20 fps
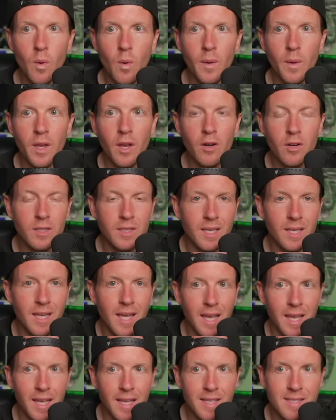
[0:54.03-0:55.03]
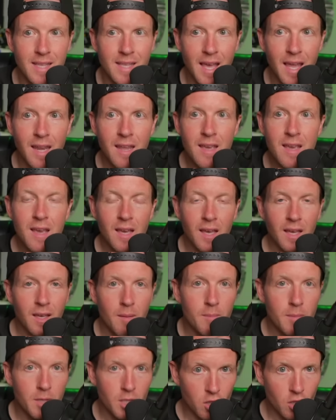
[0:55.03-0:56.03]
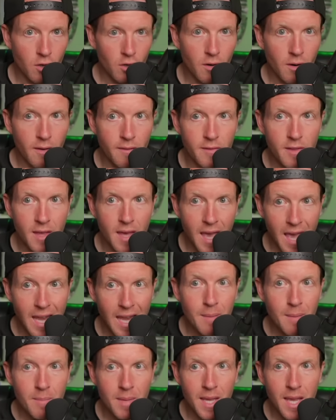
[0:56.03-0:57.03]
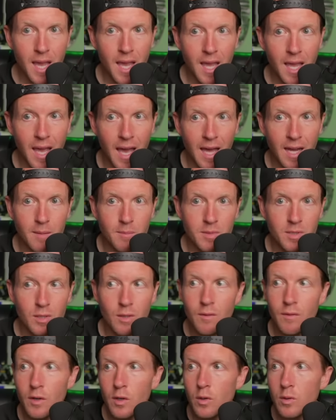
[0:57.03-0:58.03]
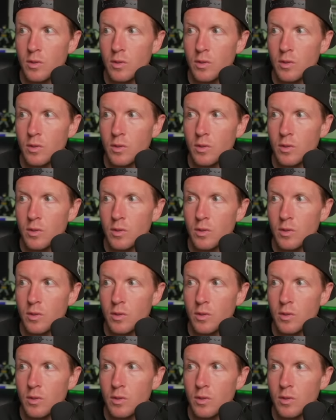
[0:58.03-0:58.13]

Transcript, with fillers: we heard today is that Commissioner of the N B A, Adam Silver, who's